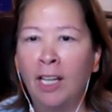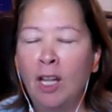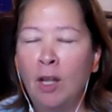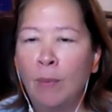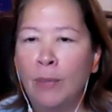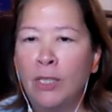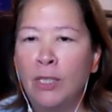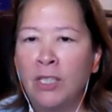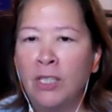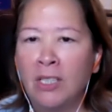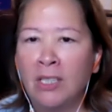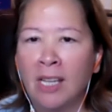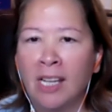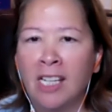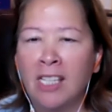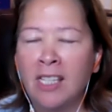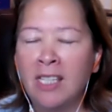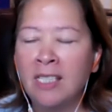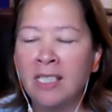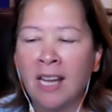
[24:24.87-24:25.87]
but she's
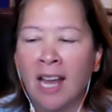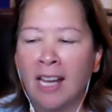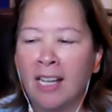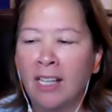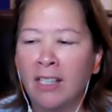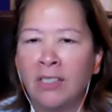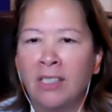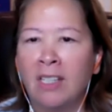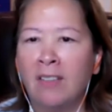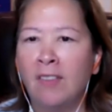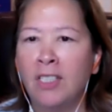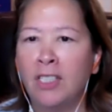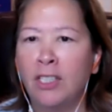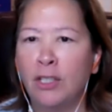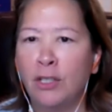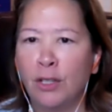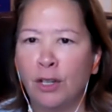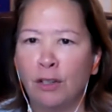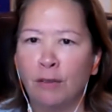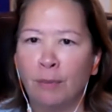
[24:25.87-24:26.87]
like, this guy doesn't even
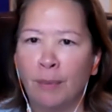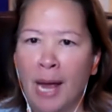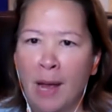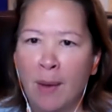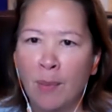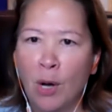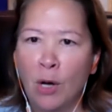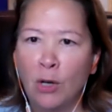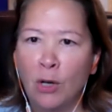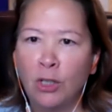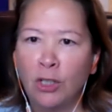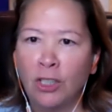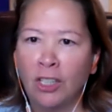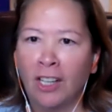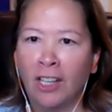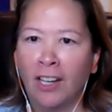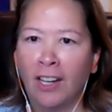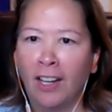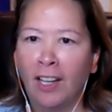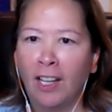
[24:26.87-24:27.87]
deserve my emotion.